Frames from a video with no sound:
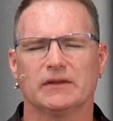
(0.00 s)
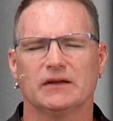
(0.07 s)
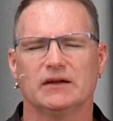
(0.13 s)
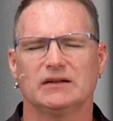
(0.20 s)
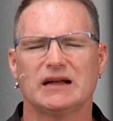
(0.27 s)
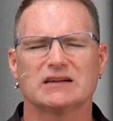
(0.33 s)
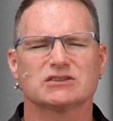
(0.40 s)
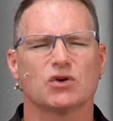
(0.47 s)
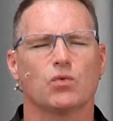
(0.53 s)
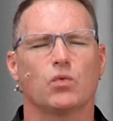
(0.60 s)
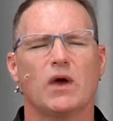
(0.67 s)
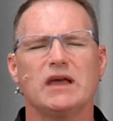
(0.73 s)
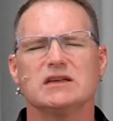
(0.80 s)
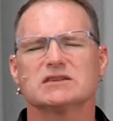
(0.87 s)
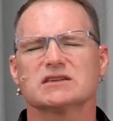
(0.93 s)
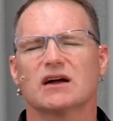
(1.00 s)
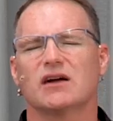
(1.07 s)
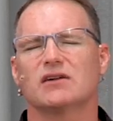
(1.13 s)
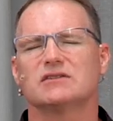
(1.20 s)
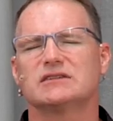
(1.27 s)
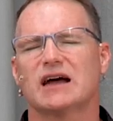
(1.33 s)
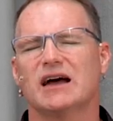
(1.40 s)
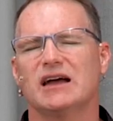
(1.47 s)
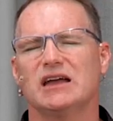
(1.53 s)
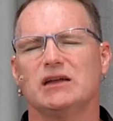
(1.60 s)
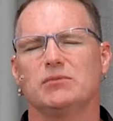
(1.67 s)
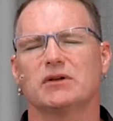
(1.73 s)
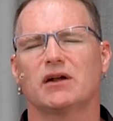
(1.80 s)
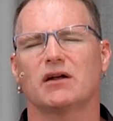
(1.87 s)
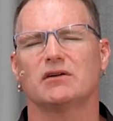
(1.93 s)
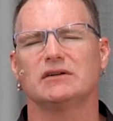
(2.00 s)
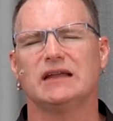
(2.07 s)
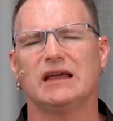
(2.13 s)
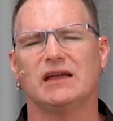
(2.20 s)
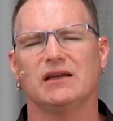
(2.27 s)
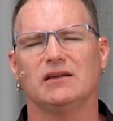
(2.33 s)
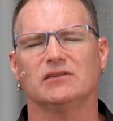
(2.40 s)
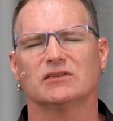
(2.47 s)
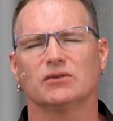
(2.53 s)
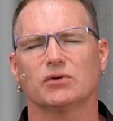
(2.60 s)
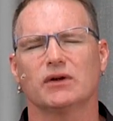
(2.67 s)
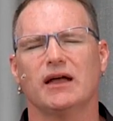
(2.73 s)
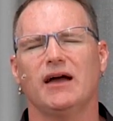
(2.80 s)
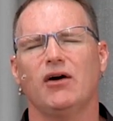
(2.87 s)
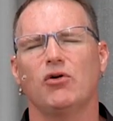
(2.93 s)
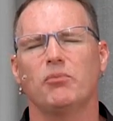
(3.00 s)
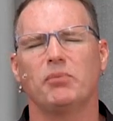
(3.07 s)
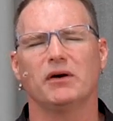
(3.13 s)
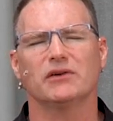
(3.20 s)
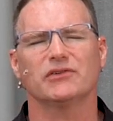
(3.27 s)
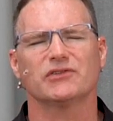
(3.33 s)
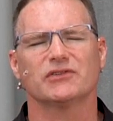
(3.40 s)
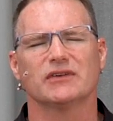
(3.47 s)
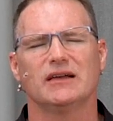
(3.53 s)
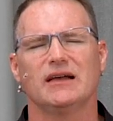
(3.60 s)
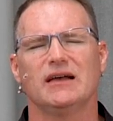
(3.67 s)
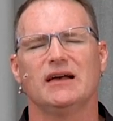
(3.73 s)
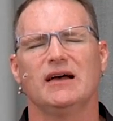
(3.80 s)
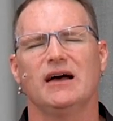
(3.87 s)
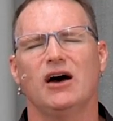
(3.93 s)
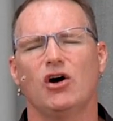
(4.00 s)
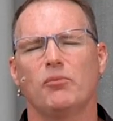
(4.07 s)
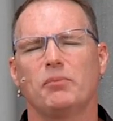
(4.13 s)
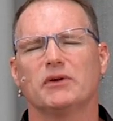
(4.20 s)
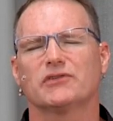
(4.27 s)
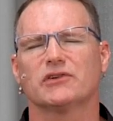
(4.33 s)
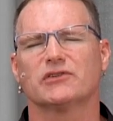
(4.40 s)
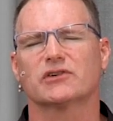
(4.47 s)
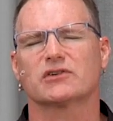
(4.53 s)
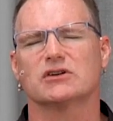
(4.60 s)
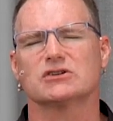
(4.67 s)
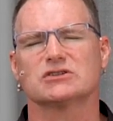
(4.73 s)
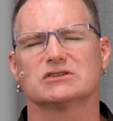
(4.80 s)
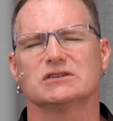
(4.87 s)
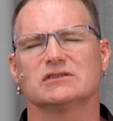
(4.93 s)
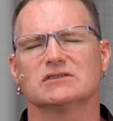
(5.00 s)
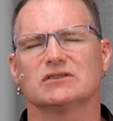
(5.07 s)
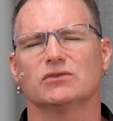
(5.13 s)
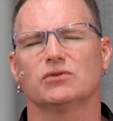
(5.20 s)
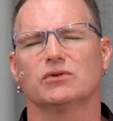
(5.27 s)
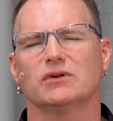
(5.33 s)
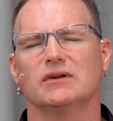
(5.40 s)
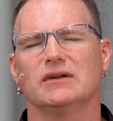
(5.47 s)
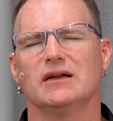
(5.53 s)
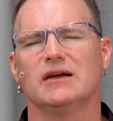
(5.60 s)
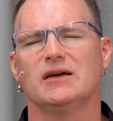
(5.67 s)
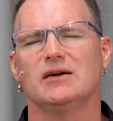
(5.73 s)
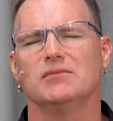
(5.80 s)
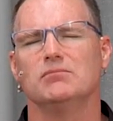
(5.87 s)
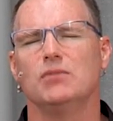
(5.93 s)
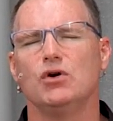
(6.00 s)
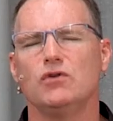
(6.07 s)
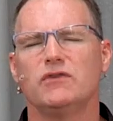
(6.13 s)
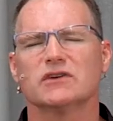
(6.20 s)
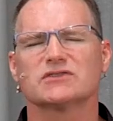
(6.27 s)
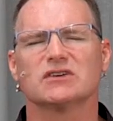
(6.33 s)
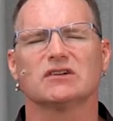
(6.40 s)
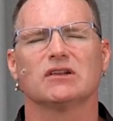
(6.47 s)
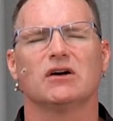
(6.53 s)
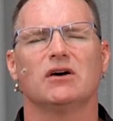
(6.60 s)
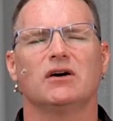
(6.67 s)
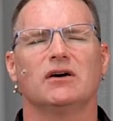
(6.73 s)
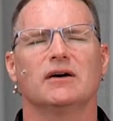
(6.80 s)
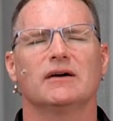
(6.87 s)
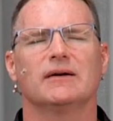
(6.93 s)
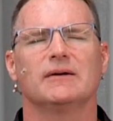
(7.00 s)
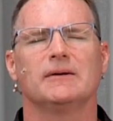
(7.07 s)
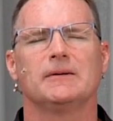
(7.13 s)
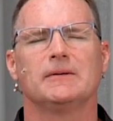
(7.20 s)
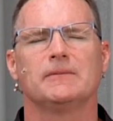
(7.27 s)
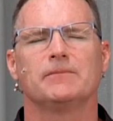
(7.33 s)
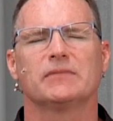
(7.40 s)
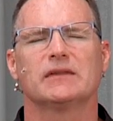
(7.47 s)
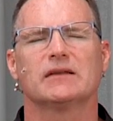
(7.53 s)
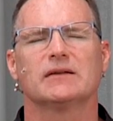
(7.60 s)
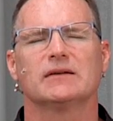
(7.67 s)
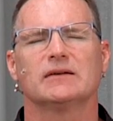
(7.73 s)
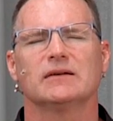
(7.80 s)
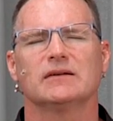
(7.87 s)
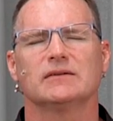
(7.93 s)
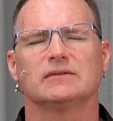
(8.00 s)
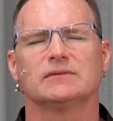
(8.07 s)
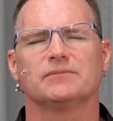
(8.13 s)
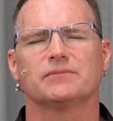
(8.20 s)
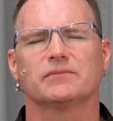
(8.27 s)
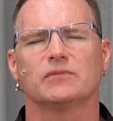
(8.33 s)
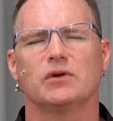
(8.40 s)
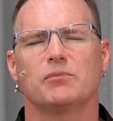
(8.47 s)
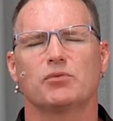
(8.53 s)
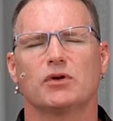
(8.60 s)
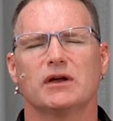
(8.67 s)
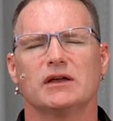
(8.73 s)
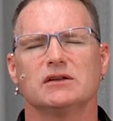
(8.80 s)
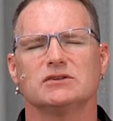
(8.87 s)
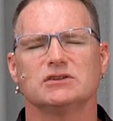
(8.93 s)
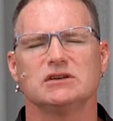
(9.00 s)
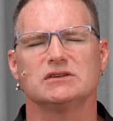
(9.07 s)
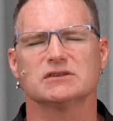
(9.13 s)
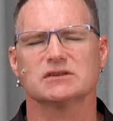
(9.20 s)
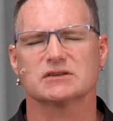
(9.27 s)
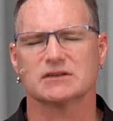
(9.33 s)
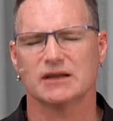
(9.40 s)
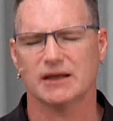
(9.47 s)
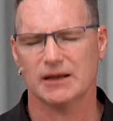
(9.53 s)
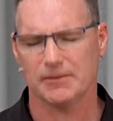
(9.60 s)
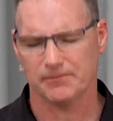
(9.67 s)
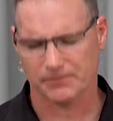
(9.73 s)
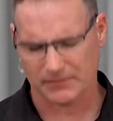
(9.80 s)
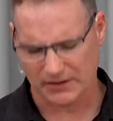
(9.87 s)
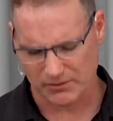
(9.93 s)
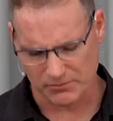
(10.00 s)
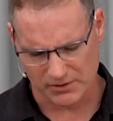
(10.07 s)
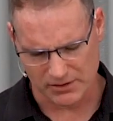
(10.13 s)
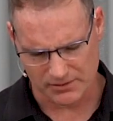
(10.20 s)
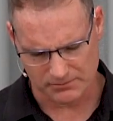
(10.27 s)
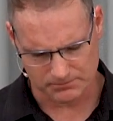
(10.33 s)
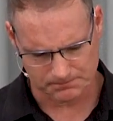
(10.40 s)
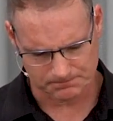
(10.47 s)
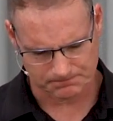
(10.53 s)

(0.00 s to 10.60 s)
and not to waste our time and our days, Lord. Help us. Help us as Christians, Lord. Move us along. We pray in Jesus' name. Amen.